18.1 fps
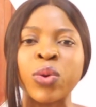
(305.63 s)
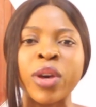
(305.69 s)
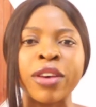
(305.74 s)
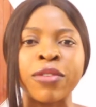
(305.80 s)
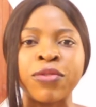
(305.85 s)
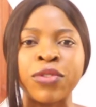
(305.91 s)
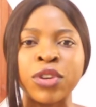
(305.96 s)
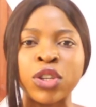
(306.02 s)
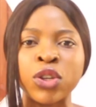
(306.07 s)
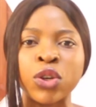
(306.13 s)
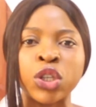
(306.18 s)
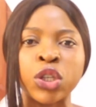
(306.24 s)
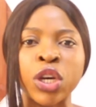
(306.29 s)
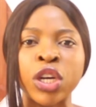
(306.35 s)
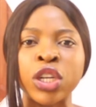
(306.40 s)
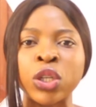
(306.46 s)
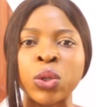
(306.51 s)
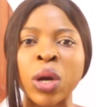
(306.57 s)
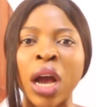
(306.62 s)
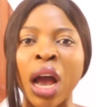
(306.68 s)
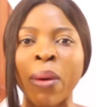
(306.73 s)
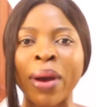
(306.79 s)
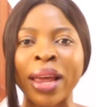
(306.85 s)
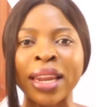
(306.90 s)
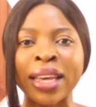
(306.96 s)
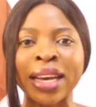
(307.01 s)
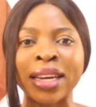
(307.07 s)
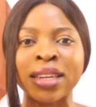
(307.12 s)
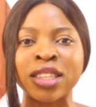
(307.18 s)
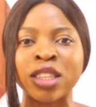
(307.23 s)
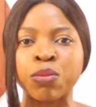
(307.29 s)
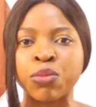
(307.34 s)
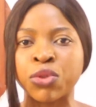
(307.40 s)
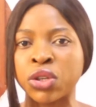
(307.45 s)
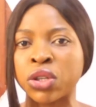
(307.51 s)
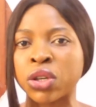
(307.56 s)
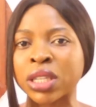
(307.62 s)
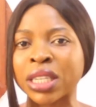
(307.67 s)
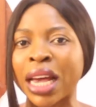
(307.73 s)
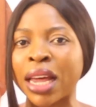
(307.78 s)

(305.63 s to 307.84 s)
a video showing you how I layer this product